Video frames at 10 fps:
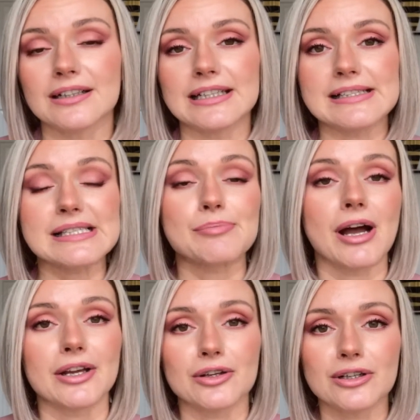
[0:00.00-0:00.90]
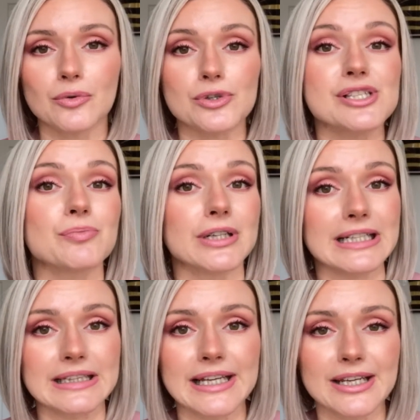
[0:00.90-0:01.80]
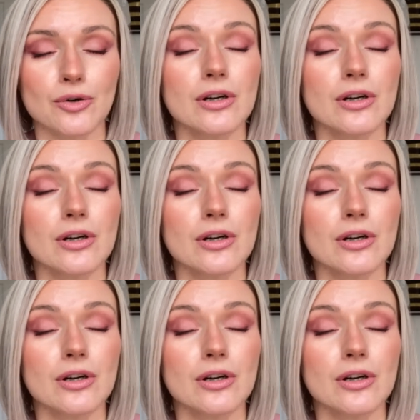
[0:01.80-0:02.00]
inspired or spring-like,